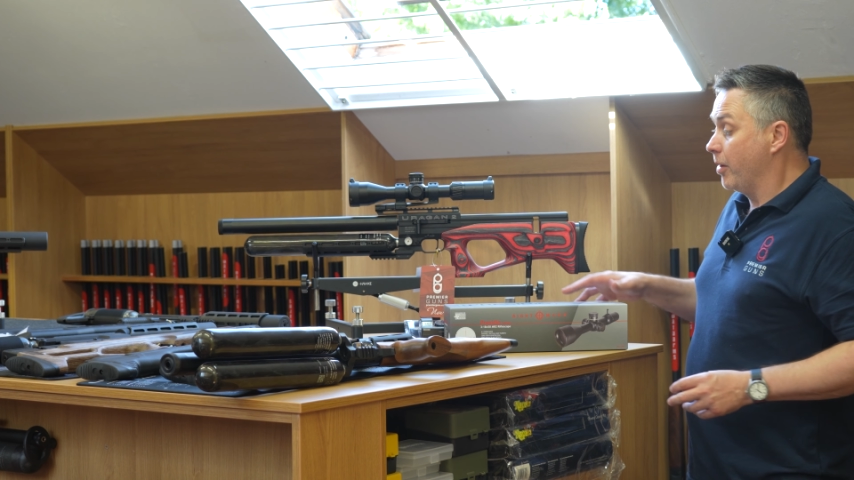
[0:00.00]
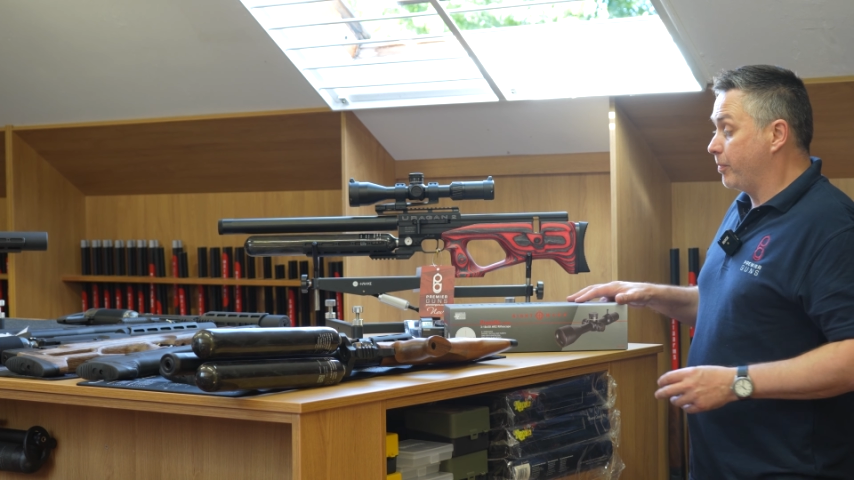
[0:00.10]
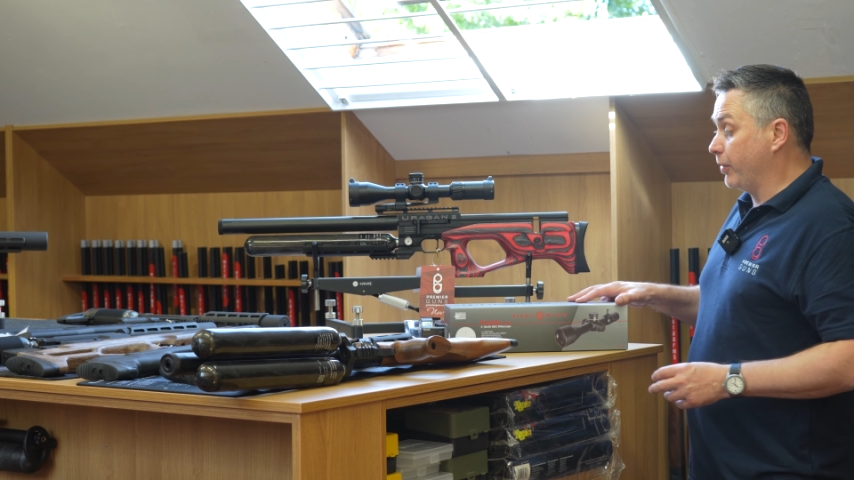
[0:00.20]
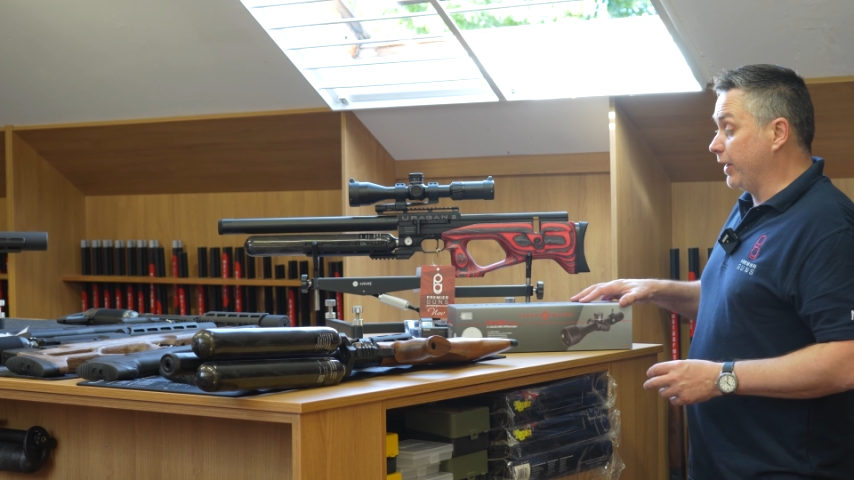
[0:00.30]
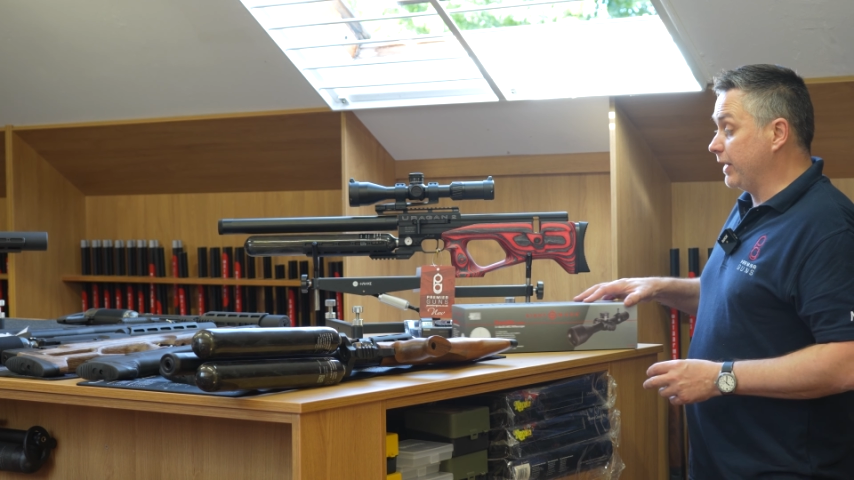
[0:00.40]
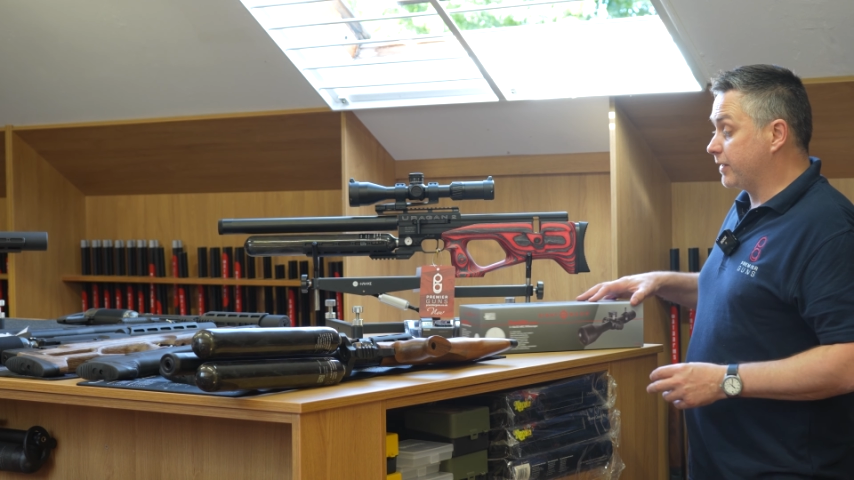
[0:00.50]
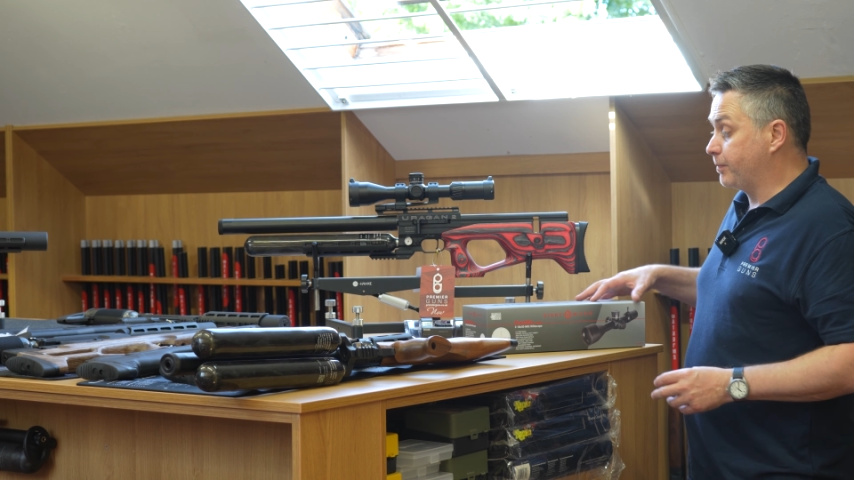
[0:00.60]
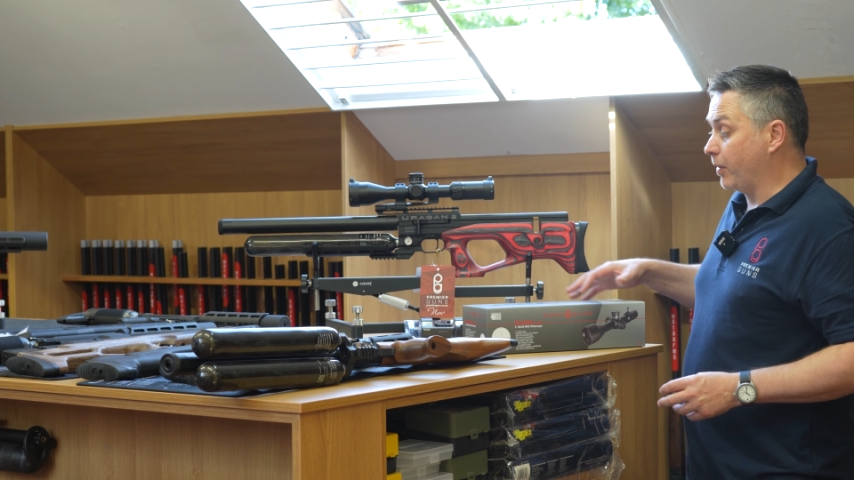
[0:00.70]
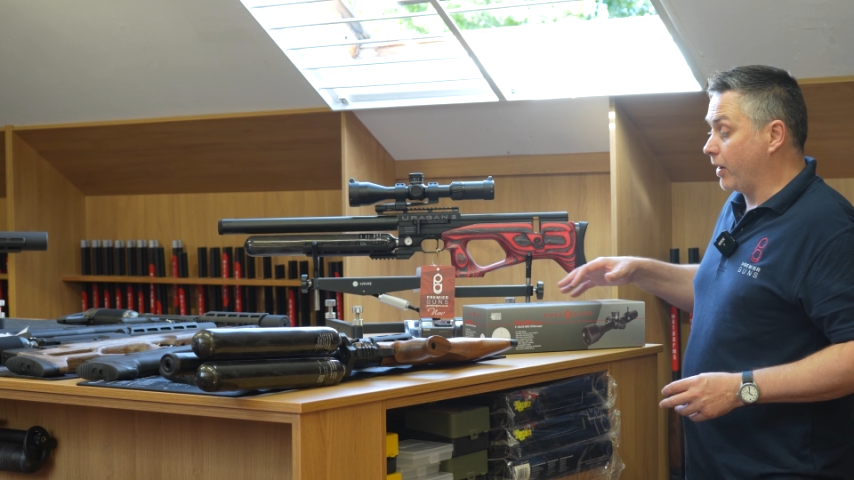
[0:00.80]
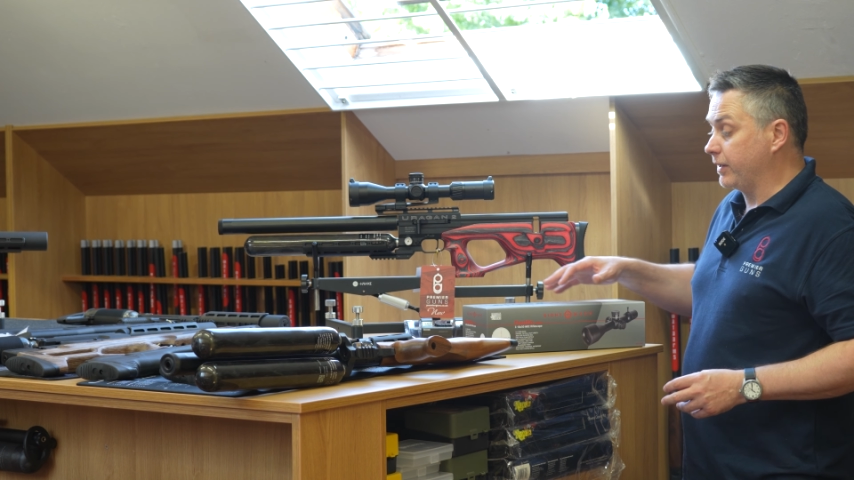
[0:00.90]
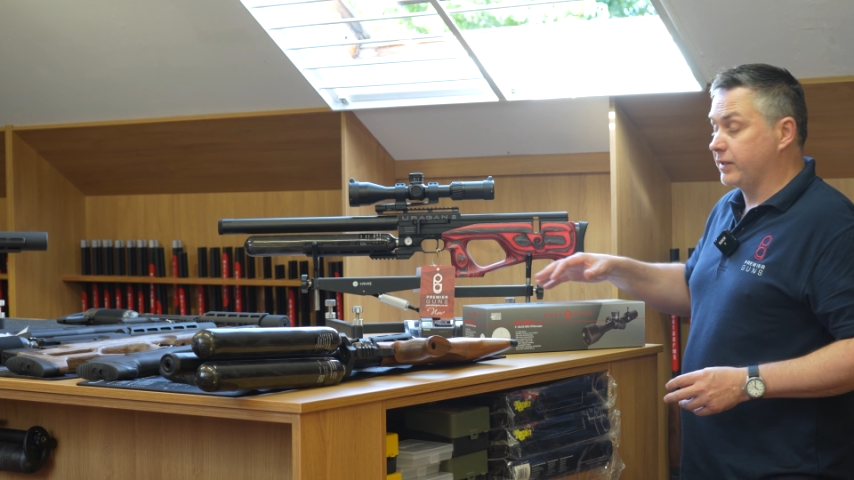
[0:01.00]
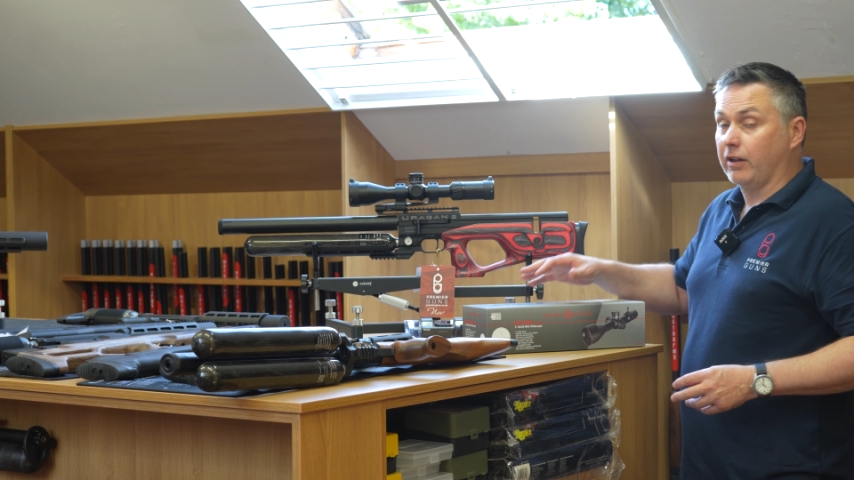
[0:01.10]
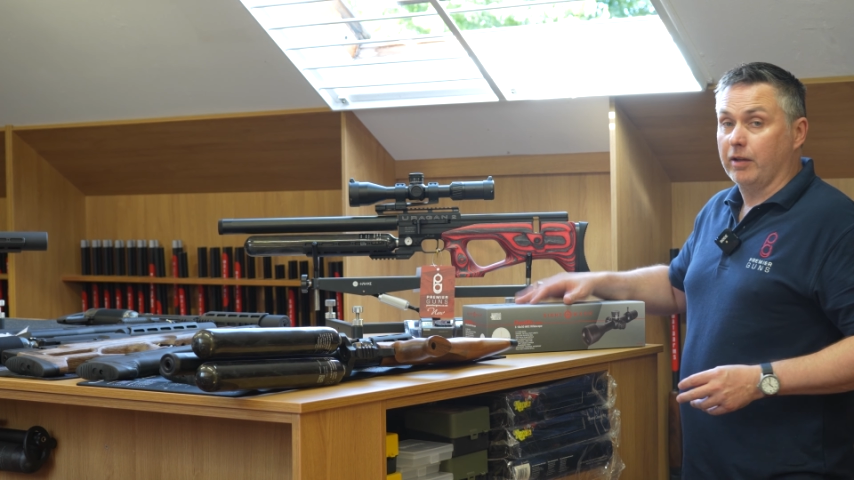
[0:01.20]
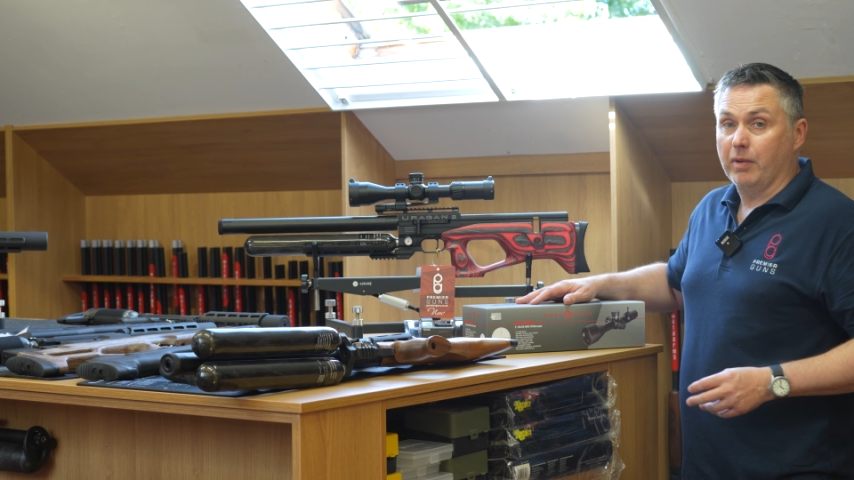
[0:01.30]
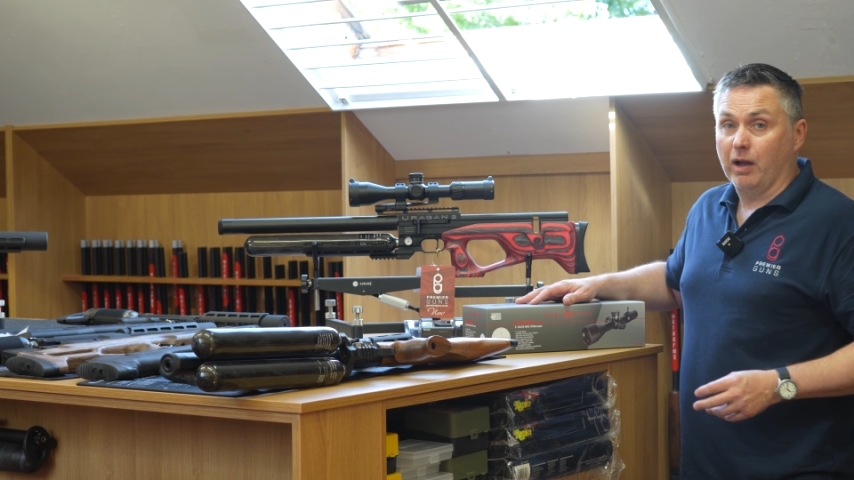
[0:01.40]
but it's by
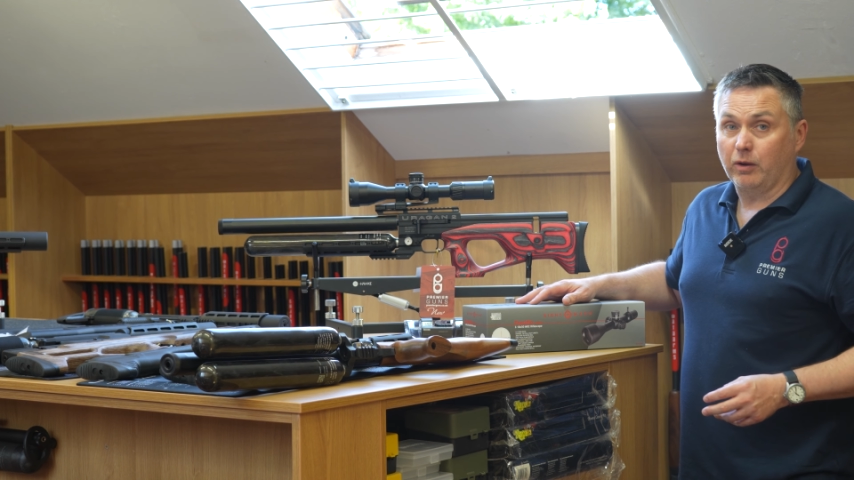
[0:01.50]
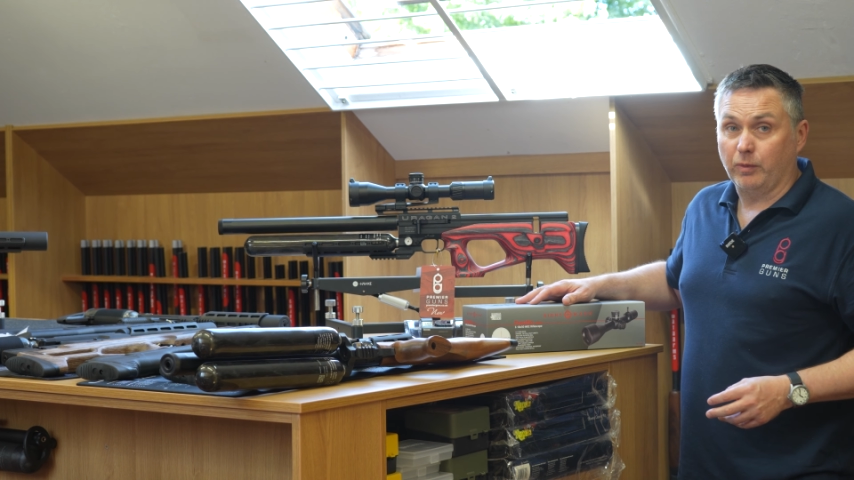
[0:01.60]
Sightmark,